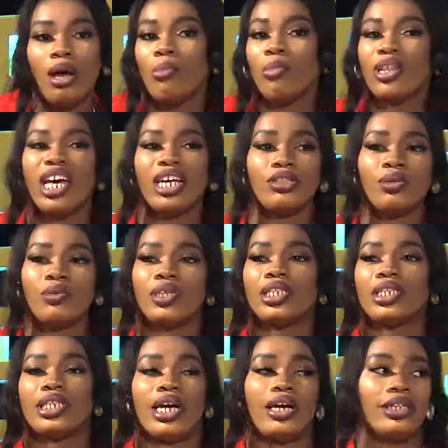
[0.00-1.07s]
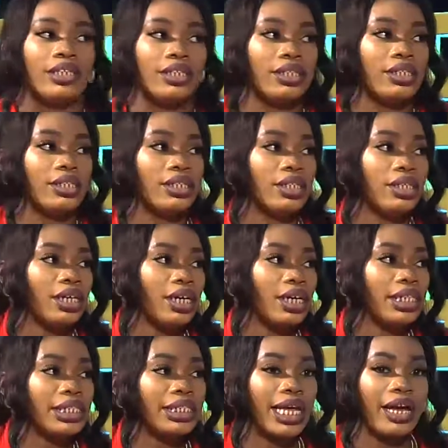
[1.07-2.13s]
but that's not what style is.
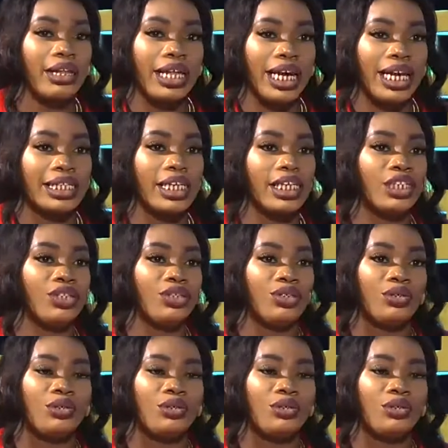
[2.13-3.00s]
Style, like I said, is you.